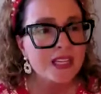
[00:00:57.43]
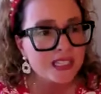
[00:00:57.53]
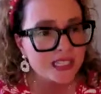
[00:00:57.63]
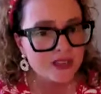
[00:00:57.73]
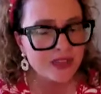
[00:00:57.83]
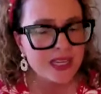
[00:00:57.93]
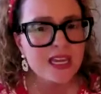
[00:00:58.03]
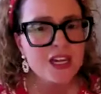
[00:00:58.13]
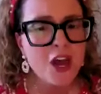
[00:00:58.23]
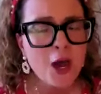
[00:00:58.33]
thee,
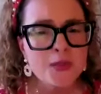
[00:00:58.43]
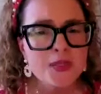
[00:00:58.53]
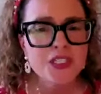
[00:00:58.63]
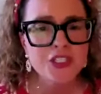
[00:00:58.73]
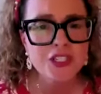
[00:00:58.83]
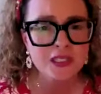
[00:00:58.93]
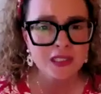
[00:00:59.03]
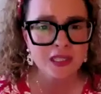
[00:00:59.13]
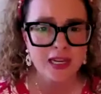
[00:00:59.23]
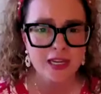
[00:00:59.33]
it comes to
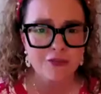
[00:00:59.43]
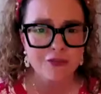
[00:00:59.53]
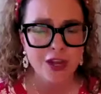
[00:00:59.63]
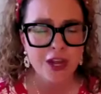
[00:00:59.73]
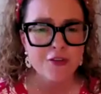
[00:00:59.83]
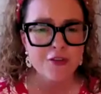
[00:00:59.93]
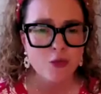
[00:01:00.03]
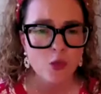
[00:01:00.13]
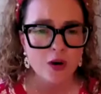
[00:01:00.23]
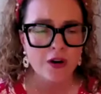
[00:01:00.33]
life
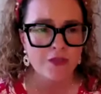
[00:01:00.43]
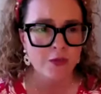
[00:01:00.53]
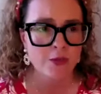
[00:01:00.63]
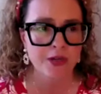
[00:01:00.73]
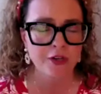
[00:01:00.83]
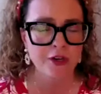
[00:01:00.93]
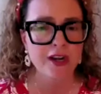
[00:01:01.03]
for the reader.